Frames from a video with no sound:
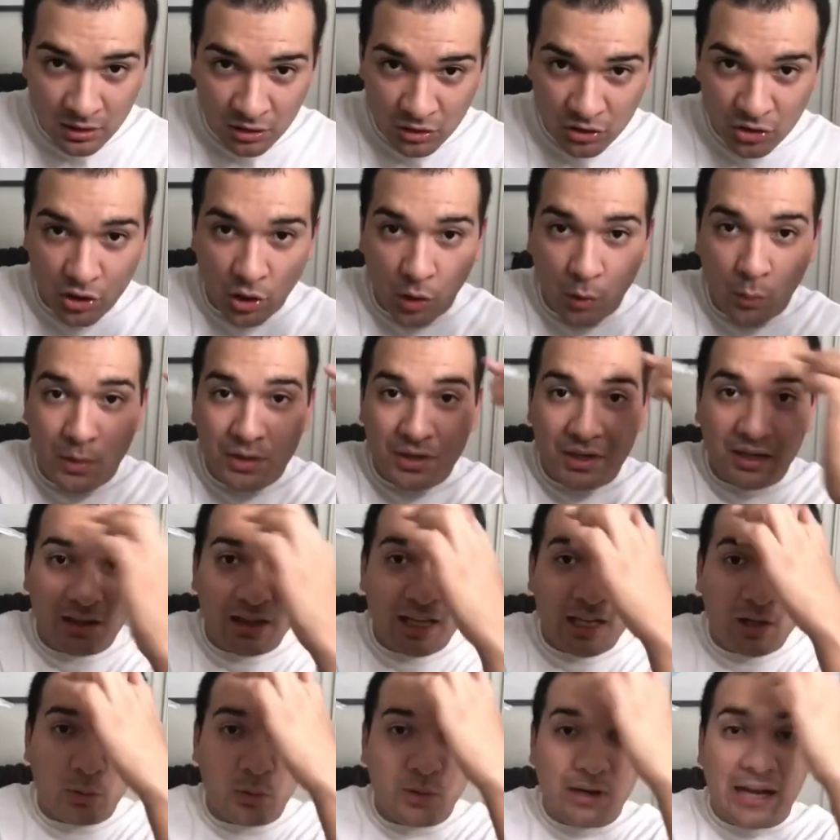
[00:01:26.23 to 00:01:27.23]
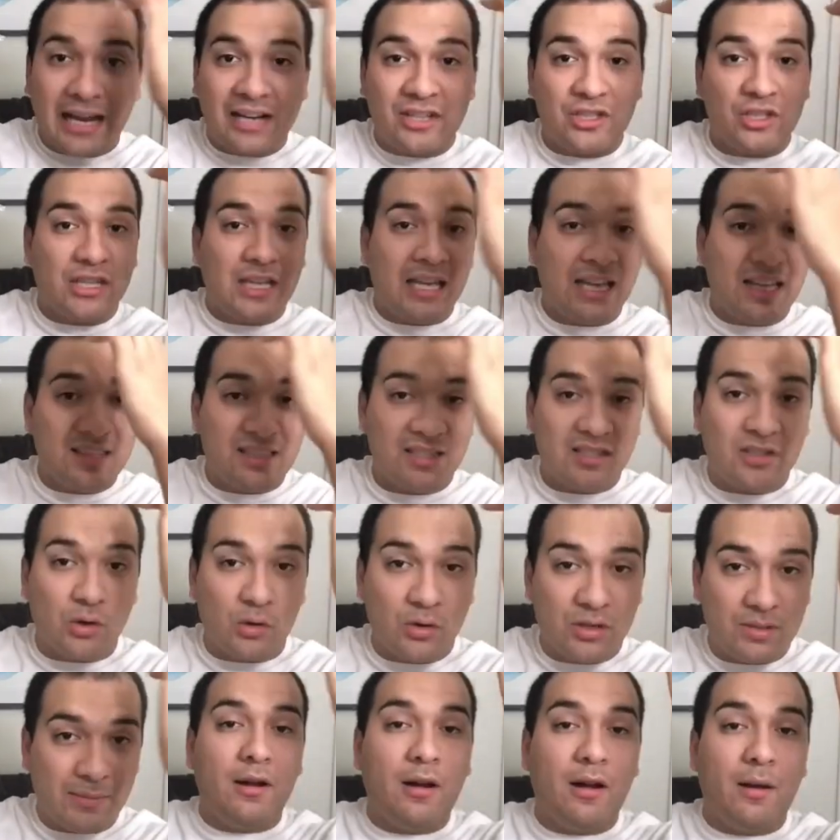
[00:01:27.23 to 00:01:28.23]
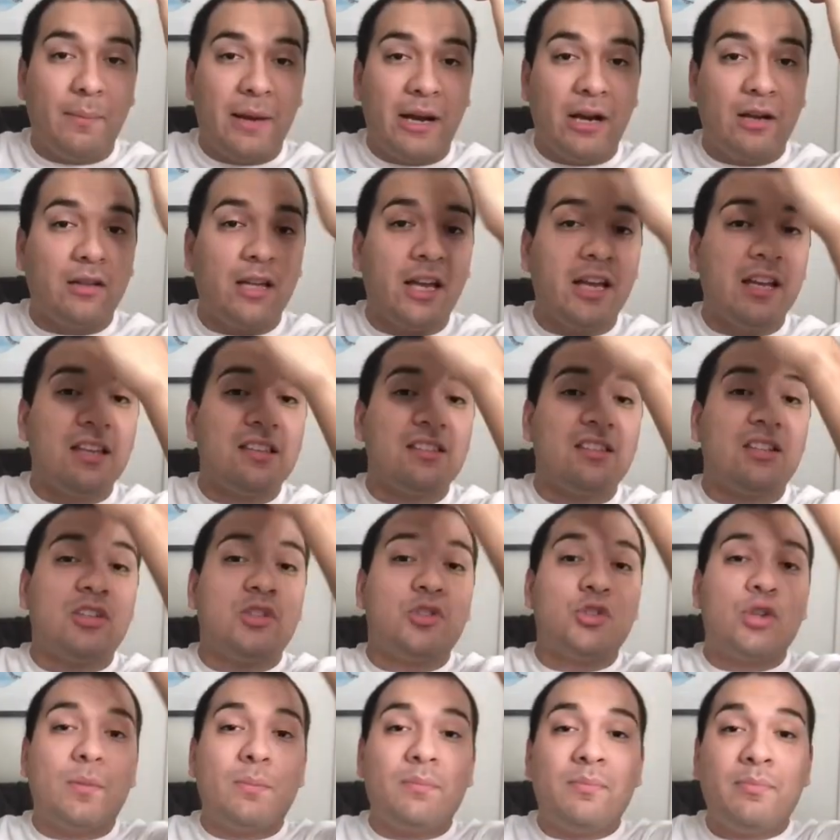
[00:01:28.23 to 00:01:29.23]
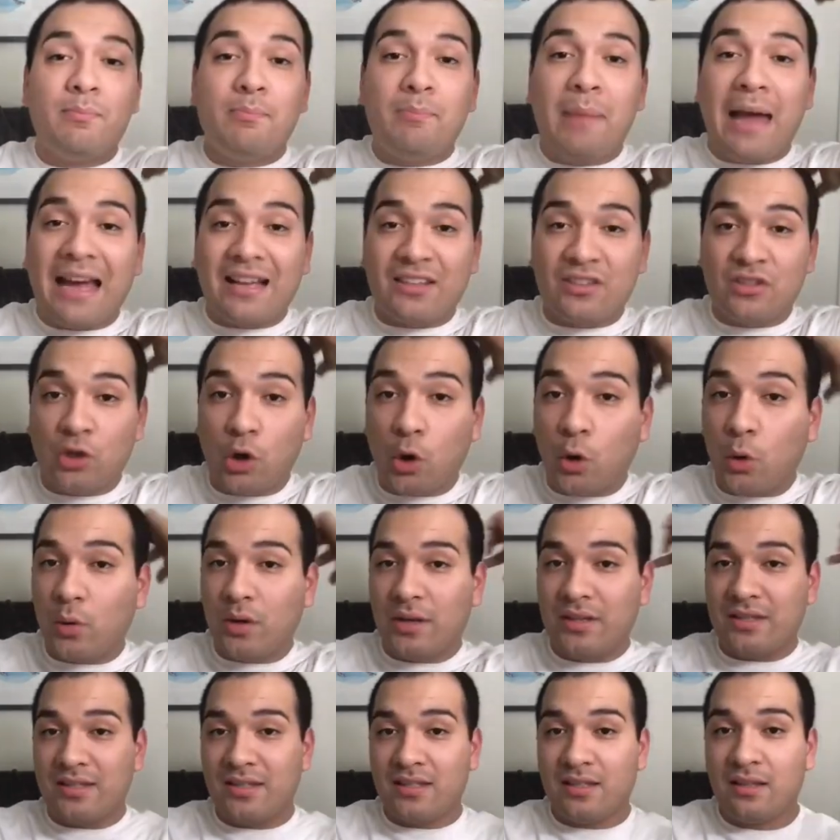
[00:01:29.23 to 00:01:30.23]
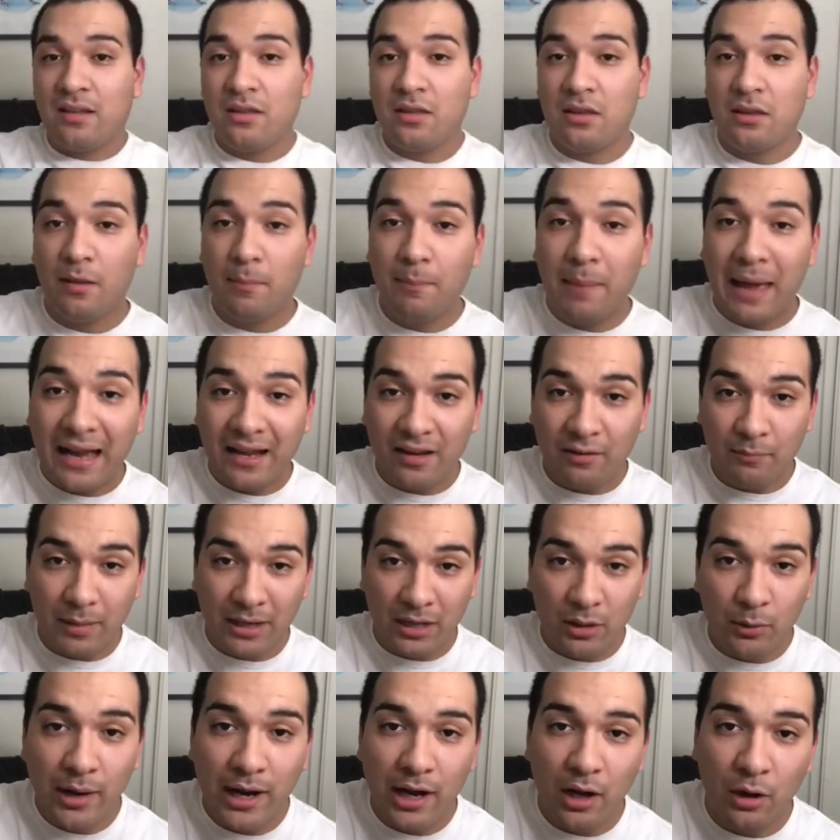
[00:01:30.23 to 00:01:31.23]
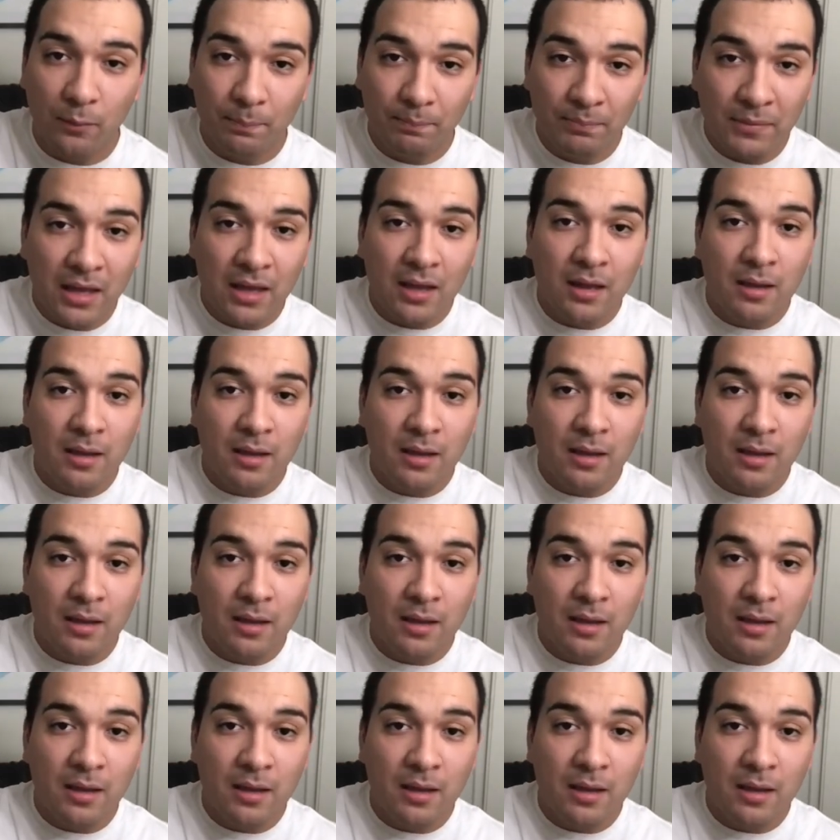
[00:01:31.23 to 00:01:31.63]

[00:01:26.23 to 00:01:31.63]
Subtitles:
So when the liquid actually hits towards hairline, it's going to drip back towards the back of my crown.